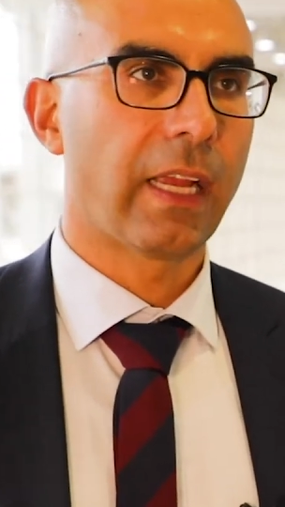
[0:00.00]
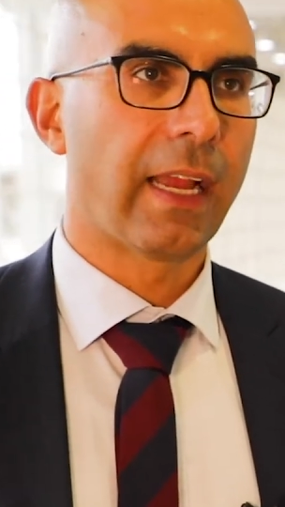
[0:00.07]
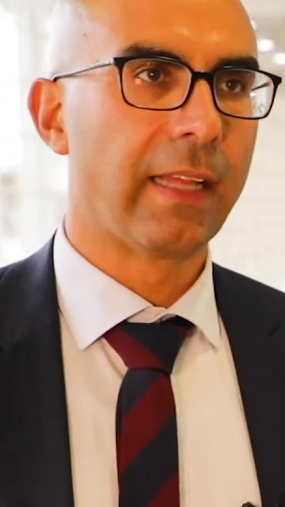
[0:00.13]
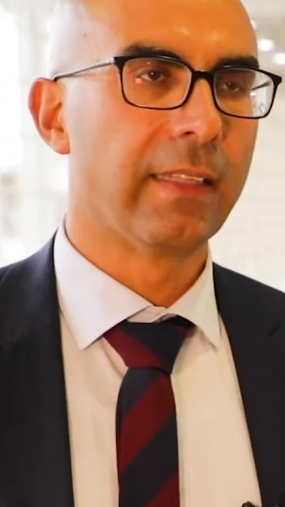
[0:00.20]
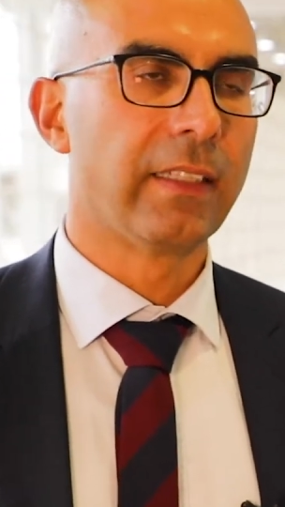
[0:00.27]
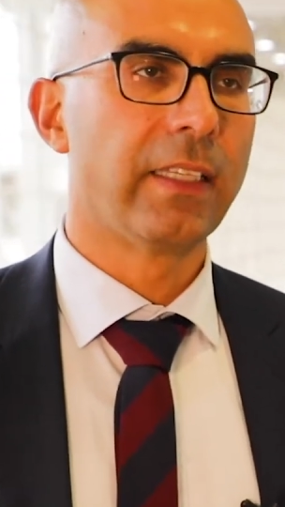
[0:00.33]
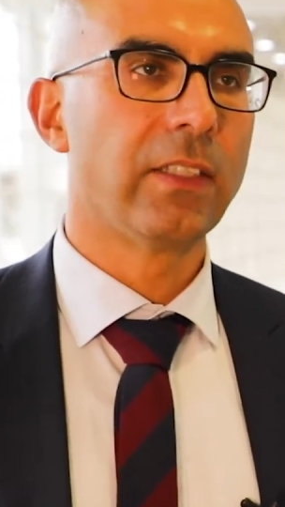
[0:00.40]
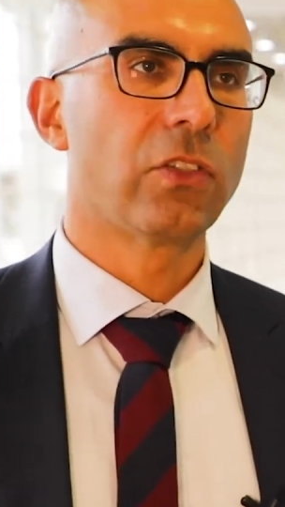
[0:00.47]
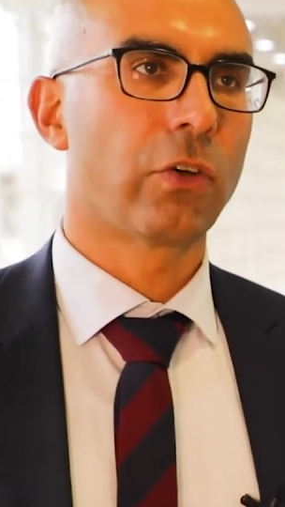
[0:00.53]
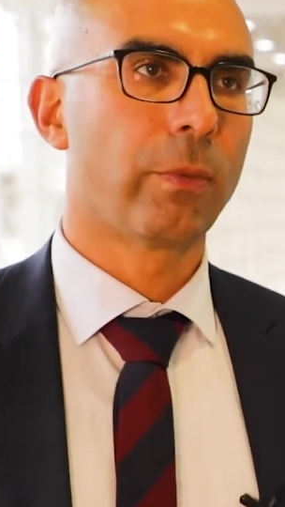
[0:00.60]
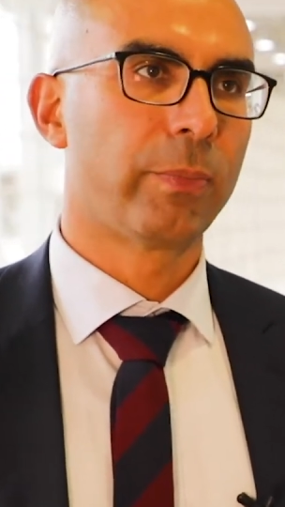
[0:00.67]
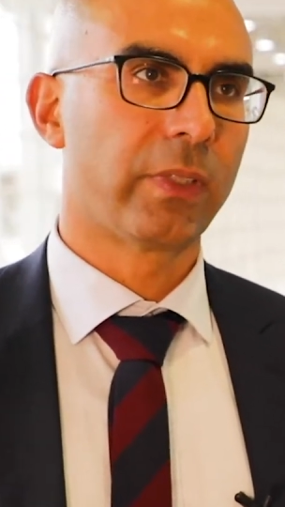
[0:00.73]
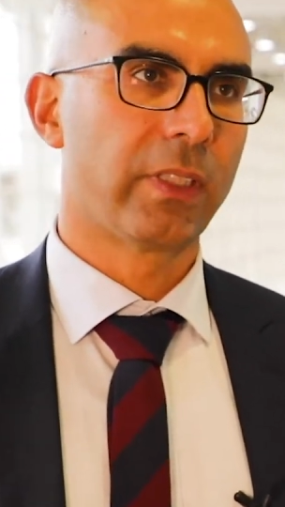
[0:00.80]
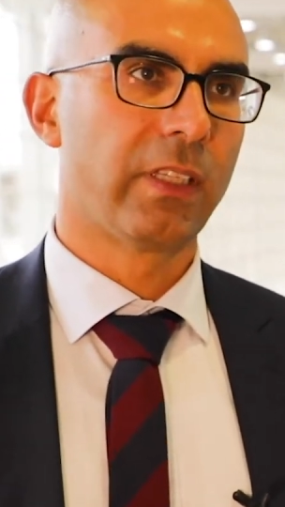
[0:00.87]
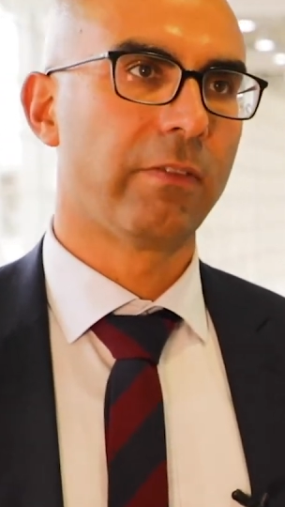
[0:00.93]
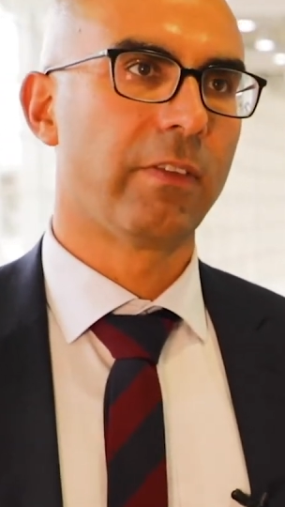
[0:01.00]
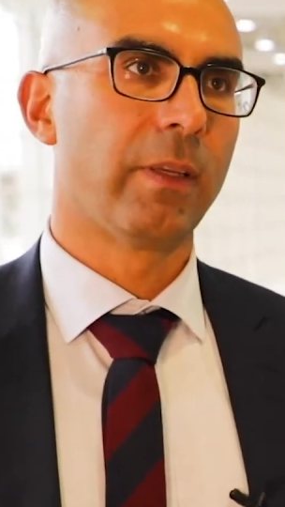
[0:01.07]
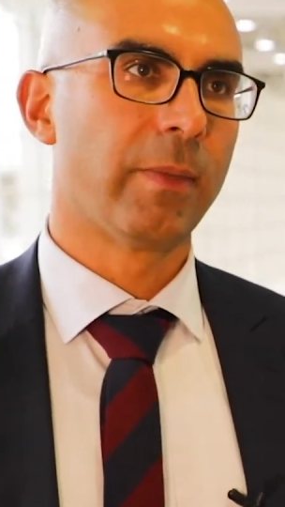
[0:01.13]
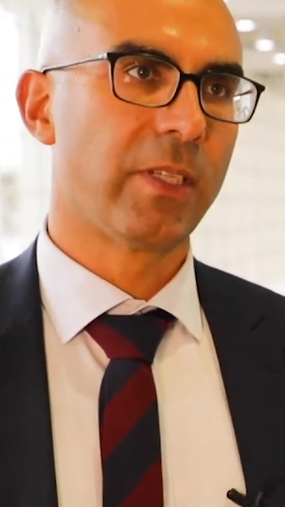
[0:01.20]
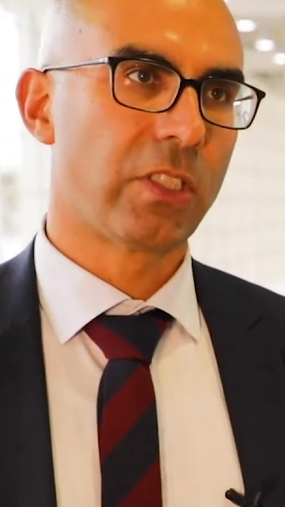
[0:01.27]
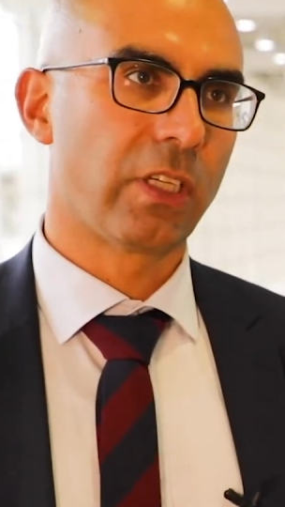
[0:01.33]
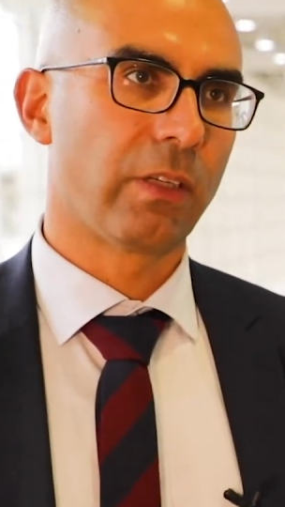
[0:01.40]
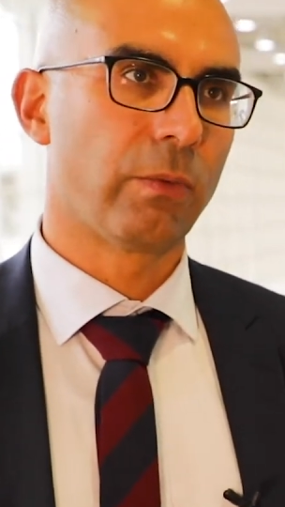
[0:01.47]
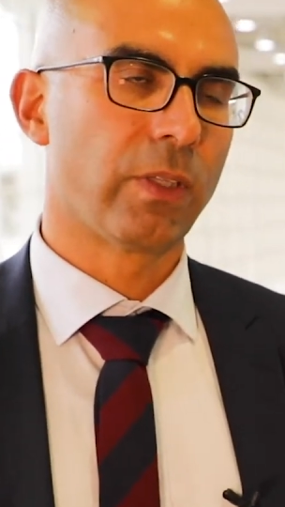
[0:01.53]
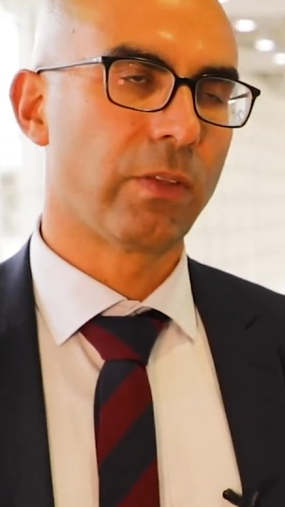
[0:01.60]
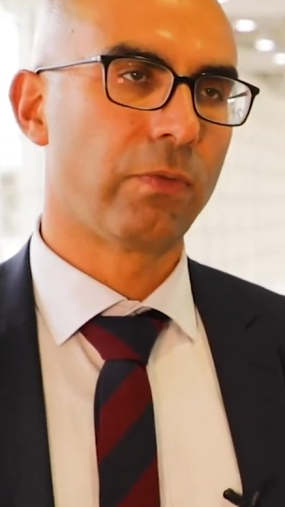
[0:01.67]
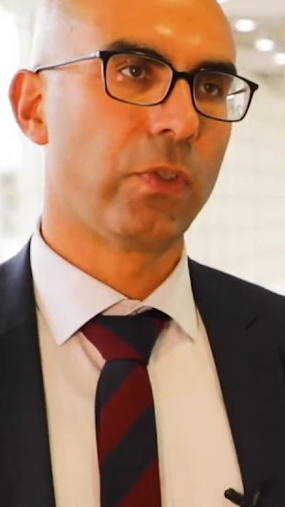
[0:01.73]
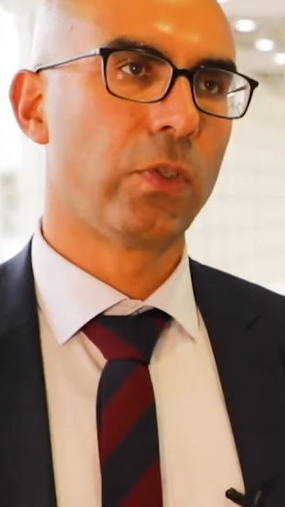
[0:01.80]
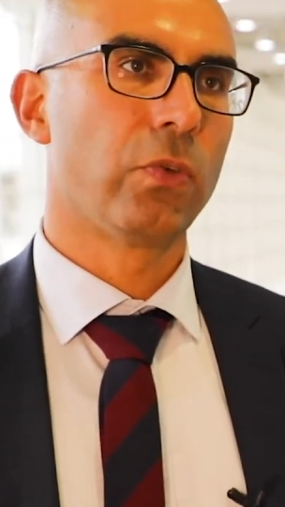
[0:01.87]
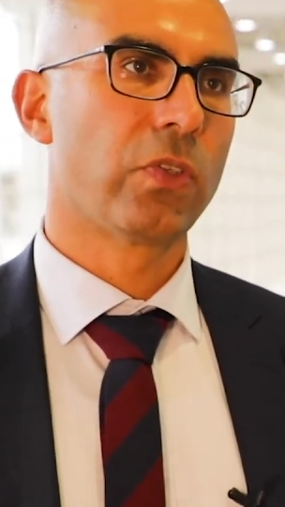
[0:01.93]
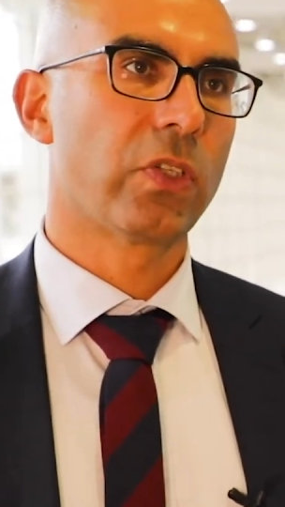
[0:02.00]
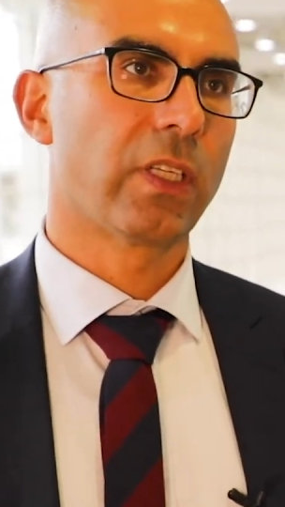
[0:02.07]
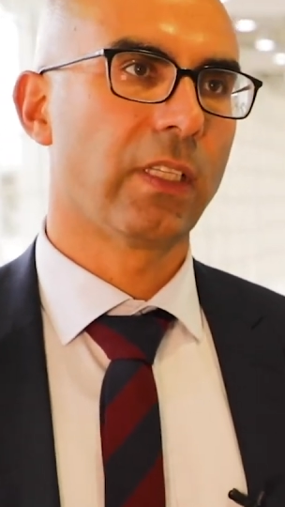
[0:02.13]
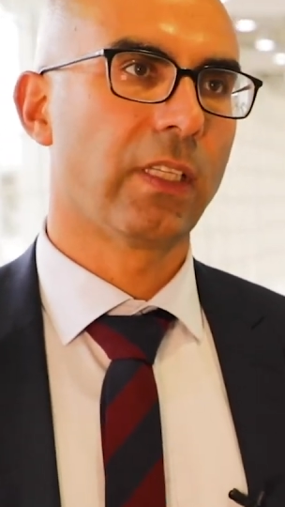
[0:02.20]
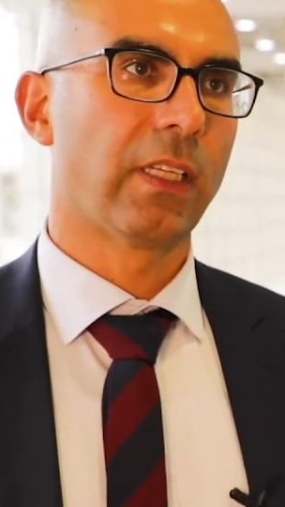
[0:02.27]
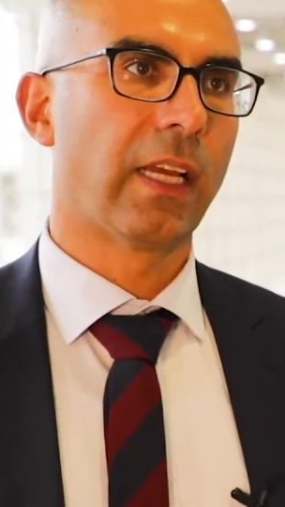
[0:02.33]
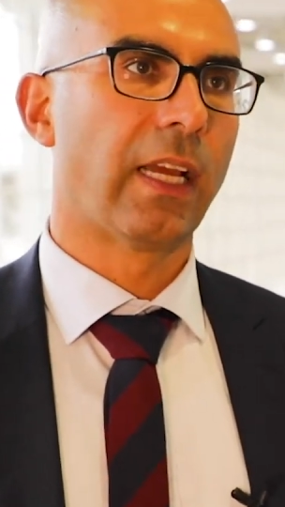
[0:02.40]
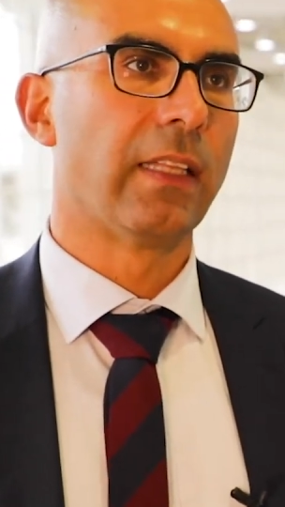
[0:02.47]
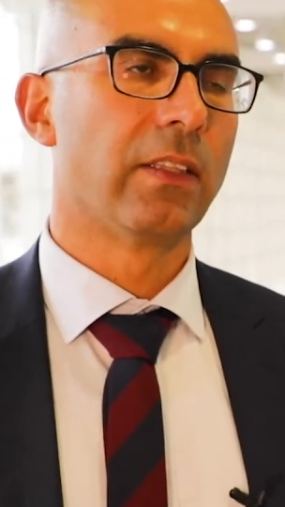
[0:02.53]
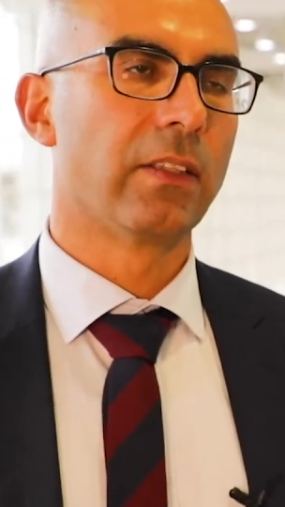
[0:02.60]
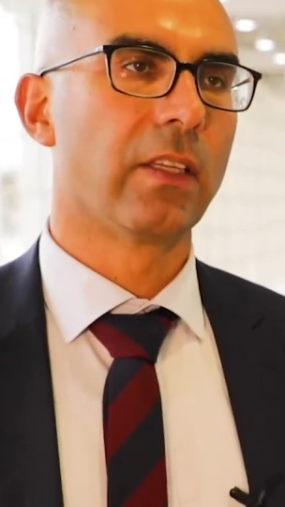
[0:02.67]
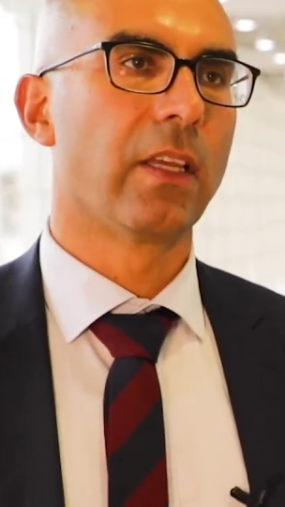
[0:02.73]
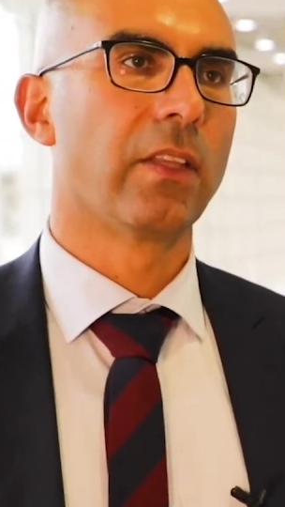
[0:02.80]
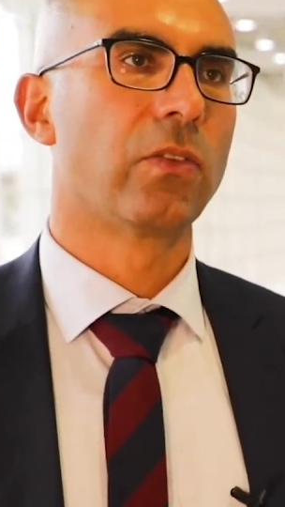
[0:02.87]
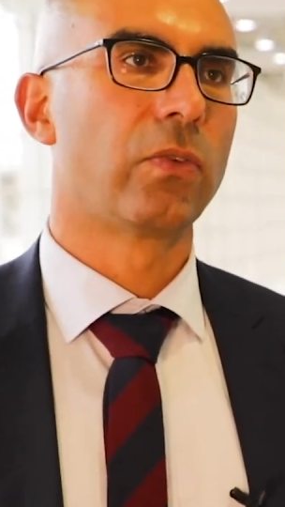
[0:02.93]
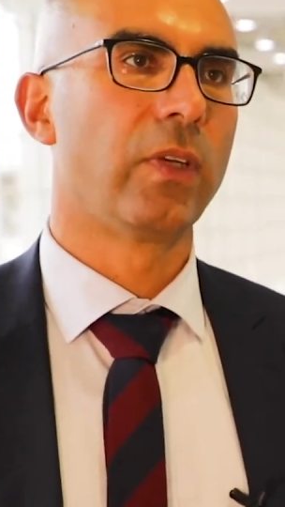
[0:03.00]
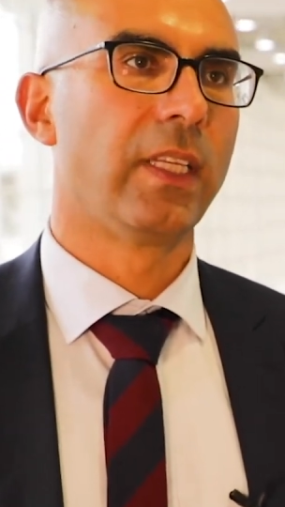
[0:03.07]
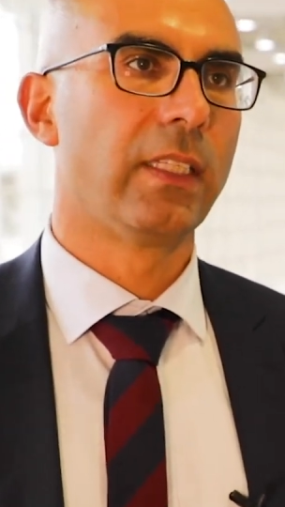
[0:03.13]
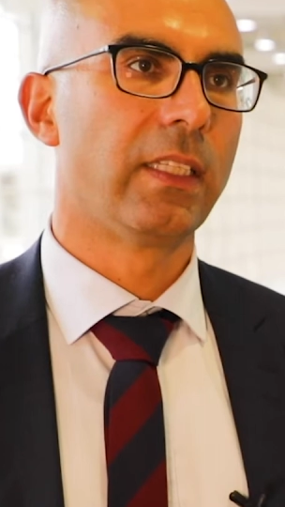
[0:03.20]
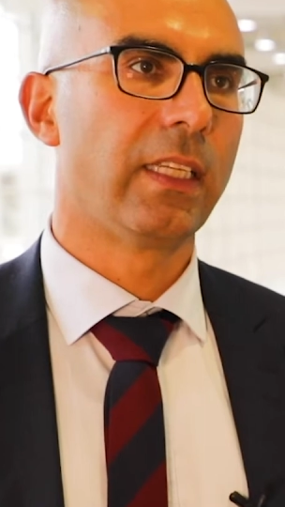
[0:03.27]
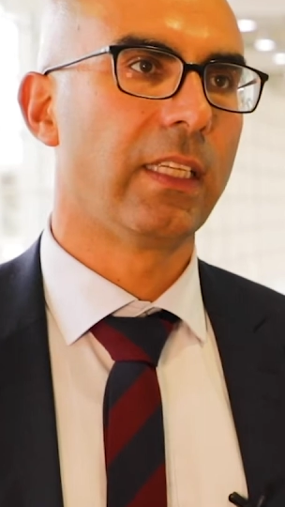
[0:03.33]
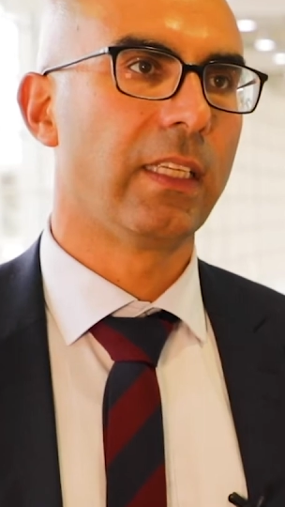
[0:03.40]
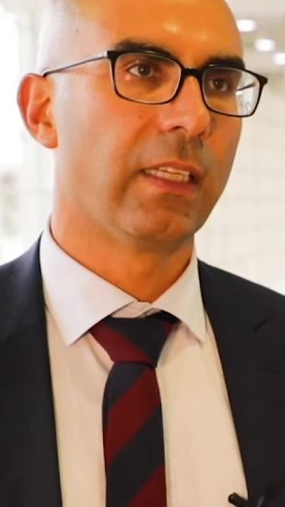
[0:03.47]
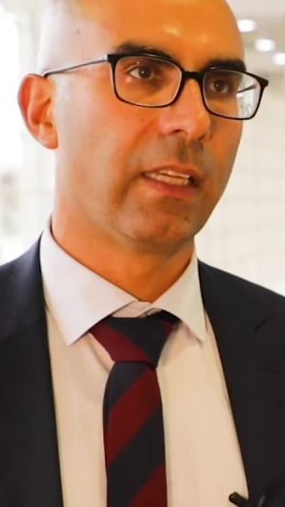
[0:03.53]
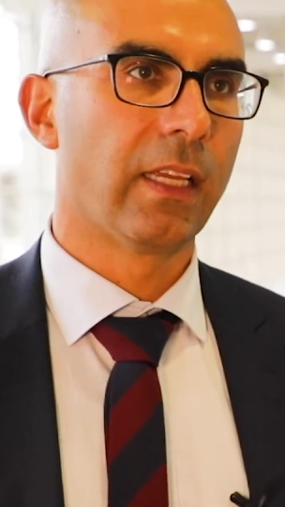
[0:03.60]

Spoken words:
and intraoperative imaging with fusion and 3D